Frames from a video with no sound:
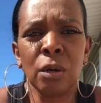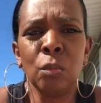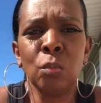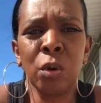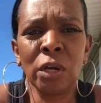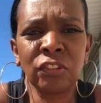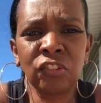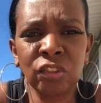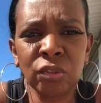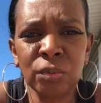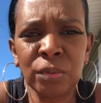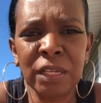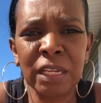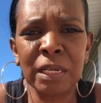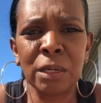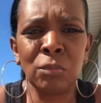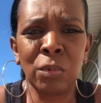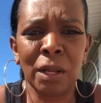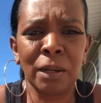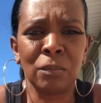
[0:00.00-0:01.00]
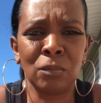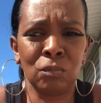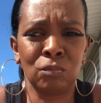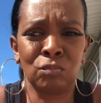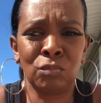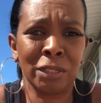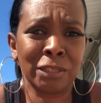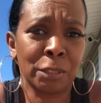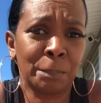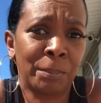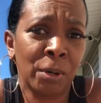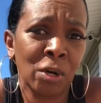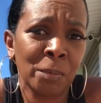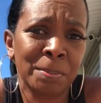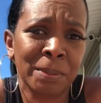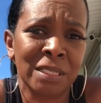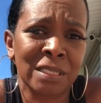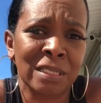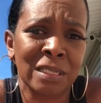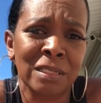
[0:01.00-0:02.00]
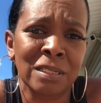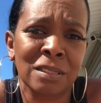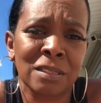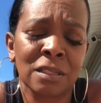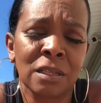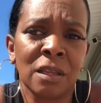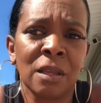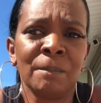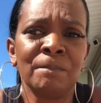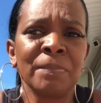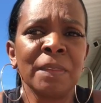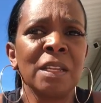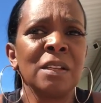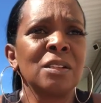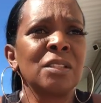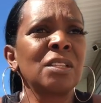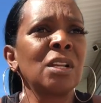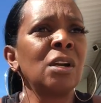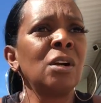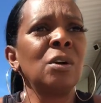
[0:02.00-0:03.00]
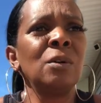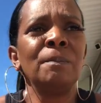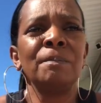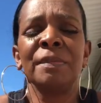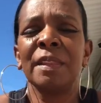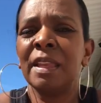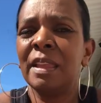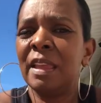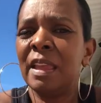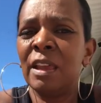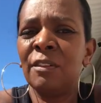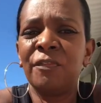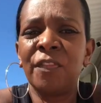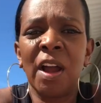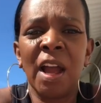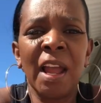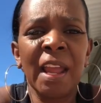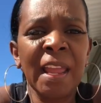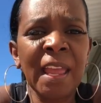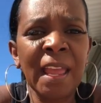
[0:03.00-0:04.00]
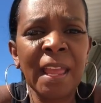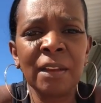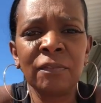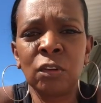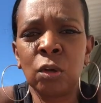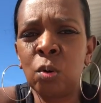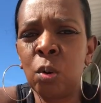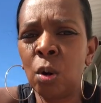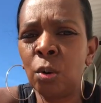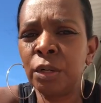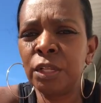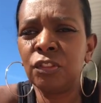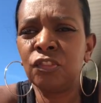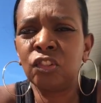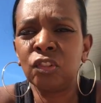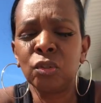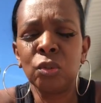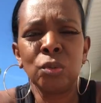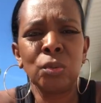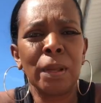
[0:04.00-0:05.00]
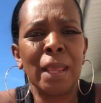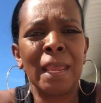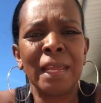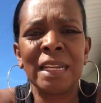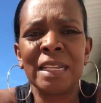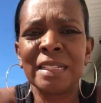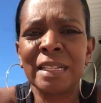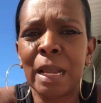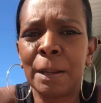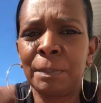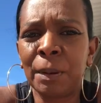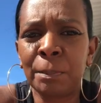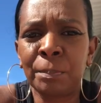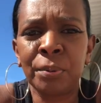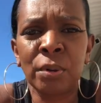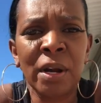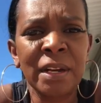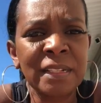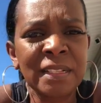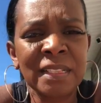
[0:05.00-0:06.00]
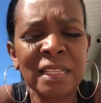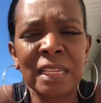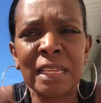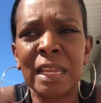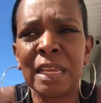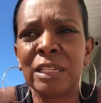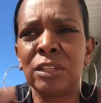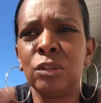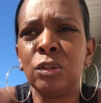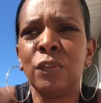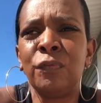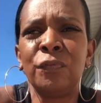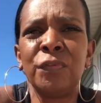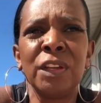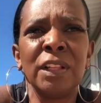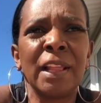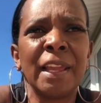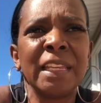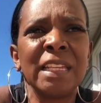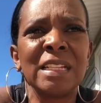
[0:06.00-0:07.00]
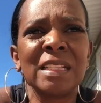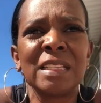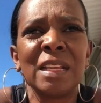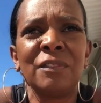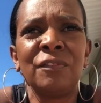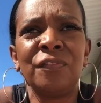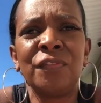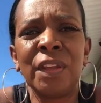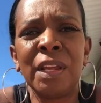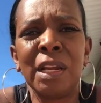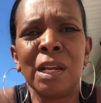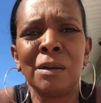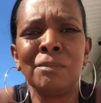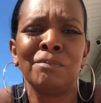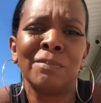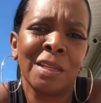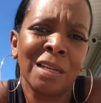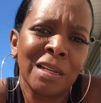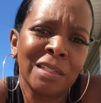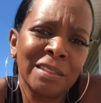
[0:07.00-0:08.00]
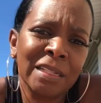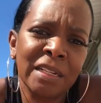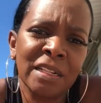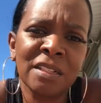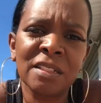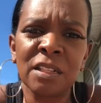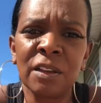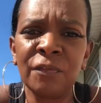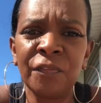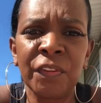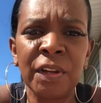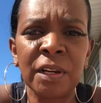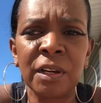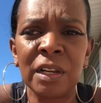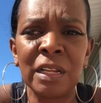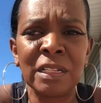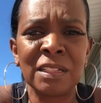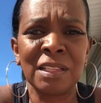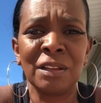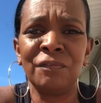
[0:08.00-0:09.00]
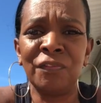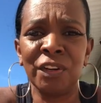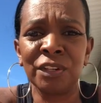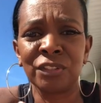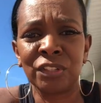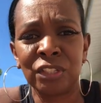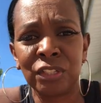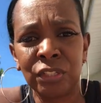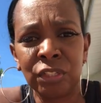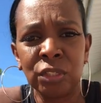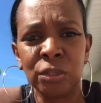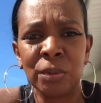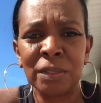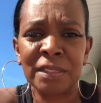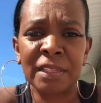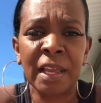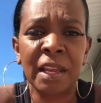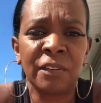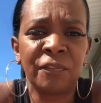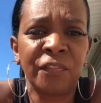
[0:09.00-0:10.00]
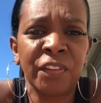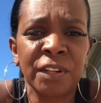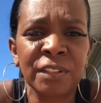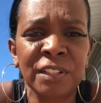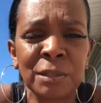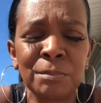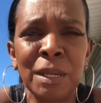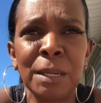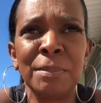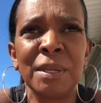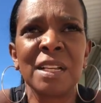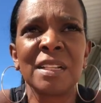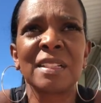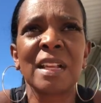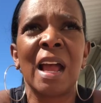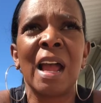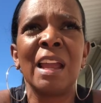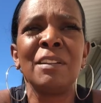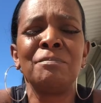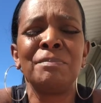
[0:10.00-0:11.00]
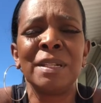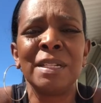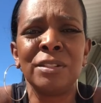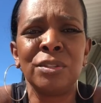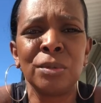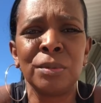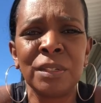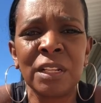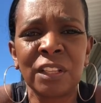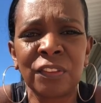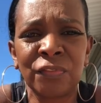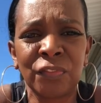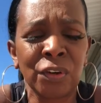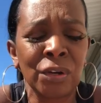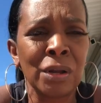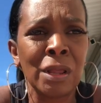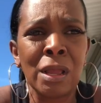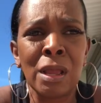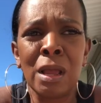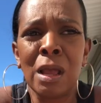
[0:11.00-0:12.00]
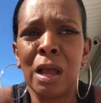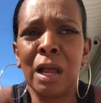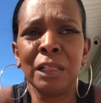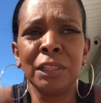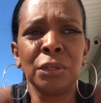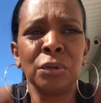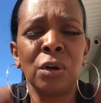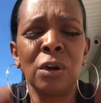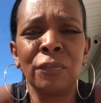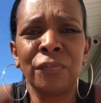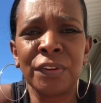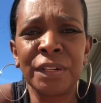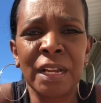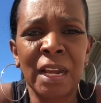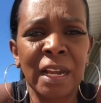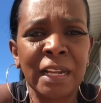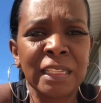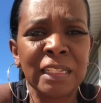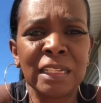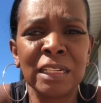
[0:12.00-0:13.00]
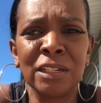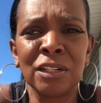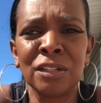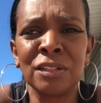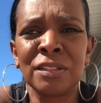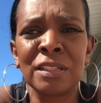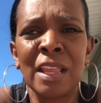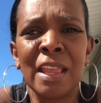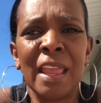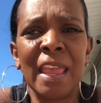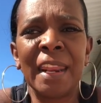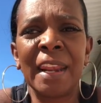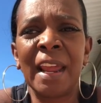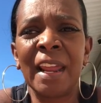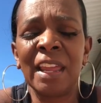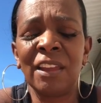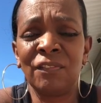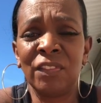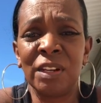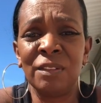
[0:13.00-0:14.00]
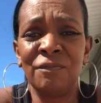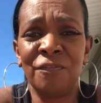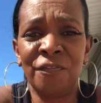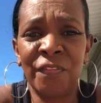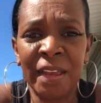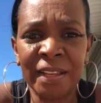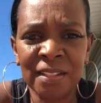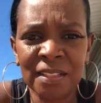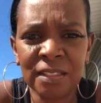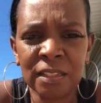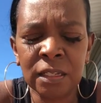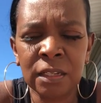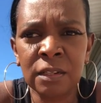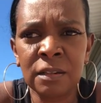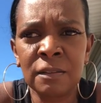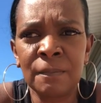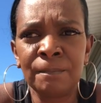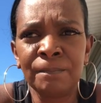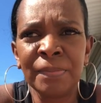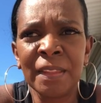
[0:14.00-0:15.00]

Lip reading: what you need, and what the purpose is. So if I had quoted you any type of pricing and you feel like it's unfair, then it's unfair to you. It's not unfair to me because I've been doing this for a little over 9 years and I have invested,